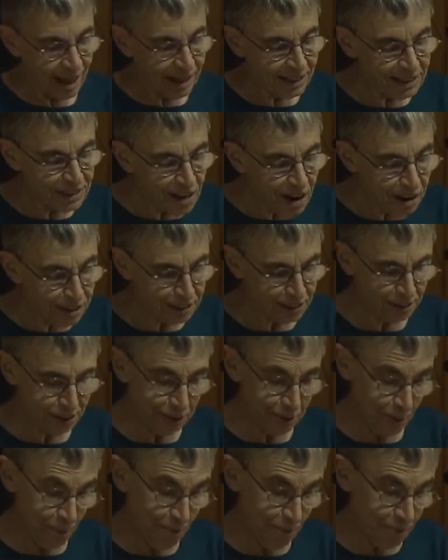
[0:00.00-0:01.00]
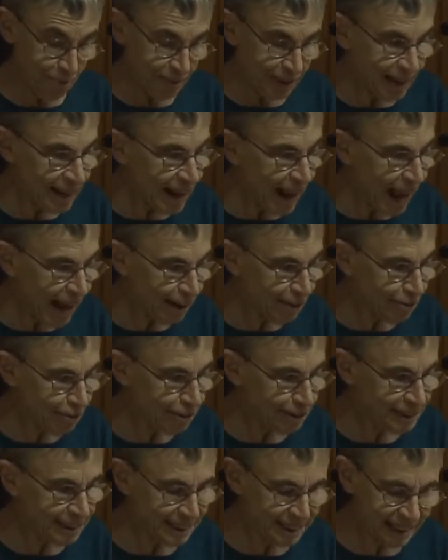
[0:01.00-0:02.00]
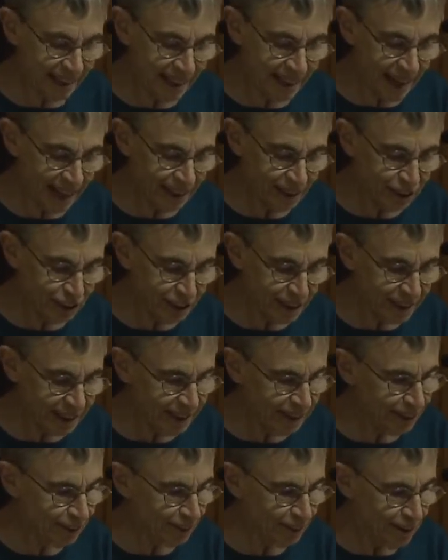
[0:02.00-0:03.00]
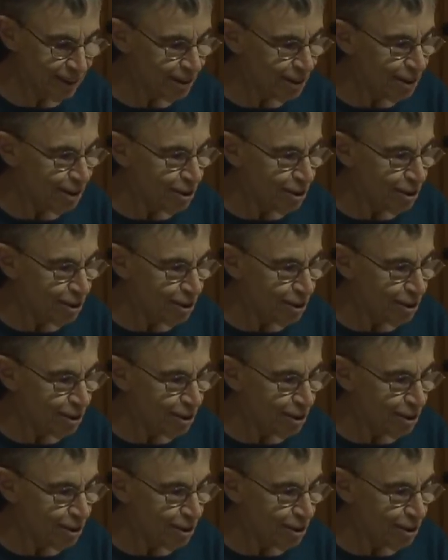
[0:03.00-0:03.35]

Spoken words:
A doctor, an actress, an engineer